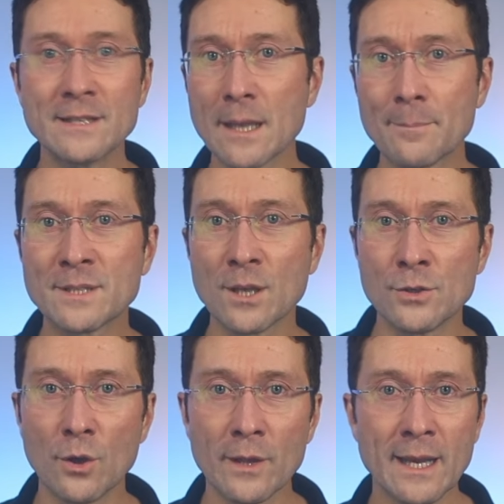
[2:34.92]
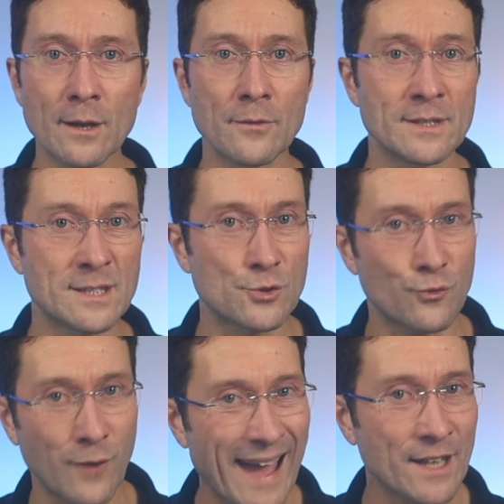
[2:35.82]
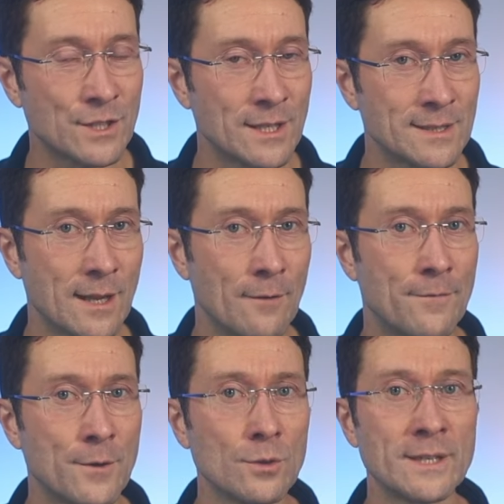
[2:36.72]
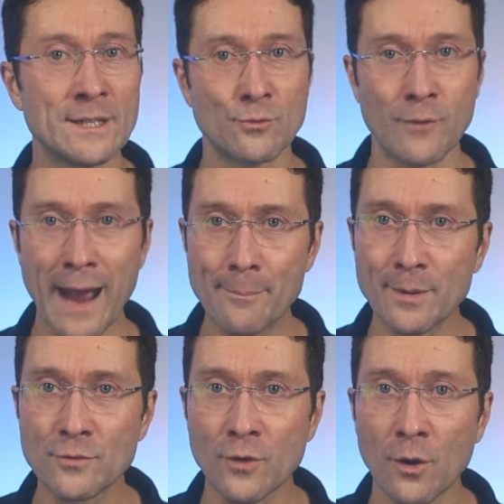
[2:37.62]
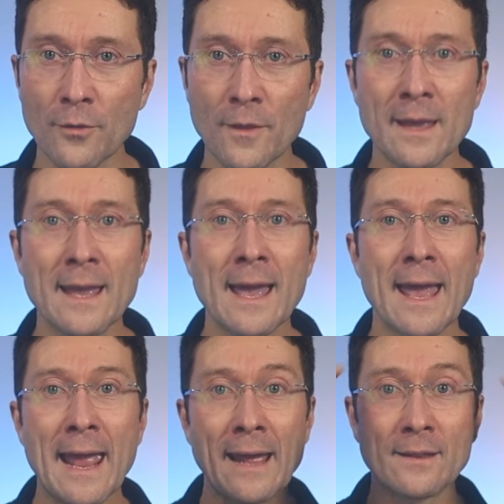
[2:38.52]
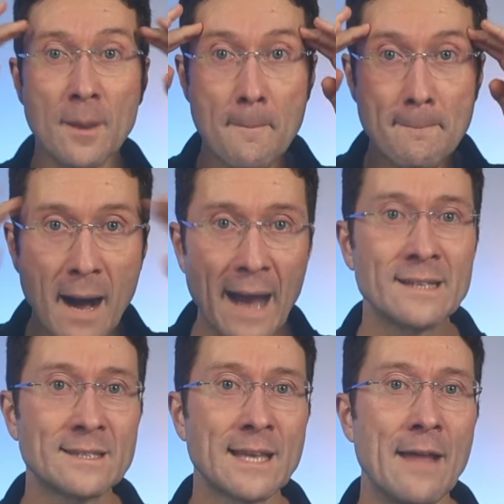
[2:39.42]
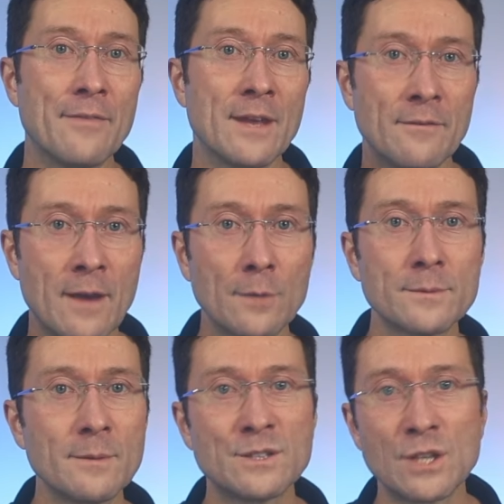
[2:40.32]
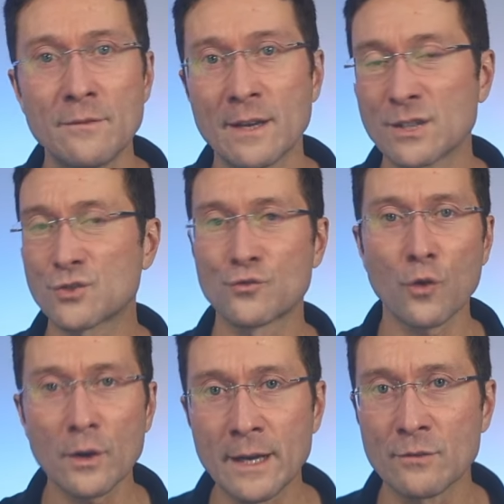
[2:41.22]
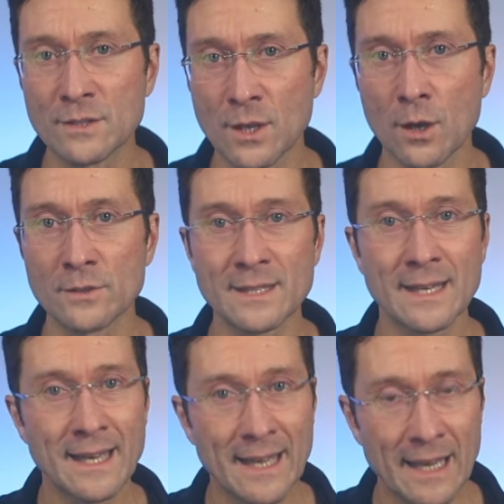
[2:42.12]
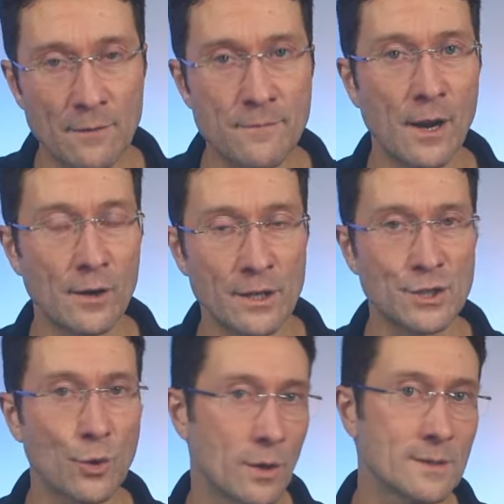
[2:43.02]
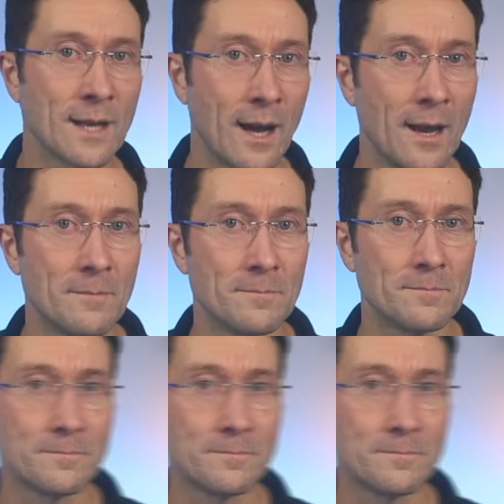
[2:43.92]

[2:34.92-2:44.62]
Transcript: In this episode, you'll hear the strategies that have fueled his rapid growth and the mindset that have helped him achieve extraordinary results in a very short time.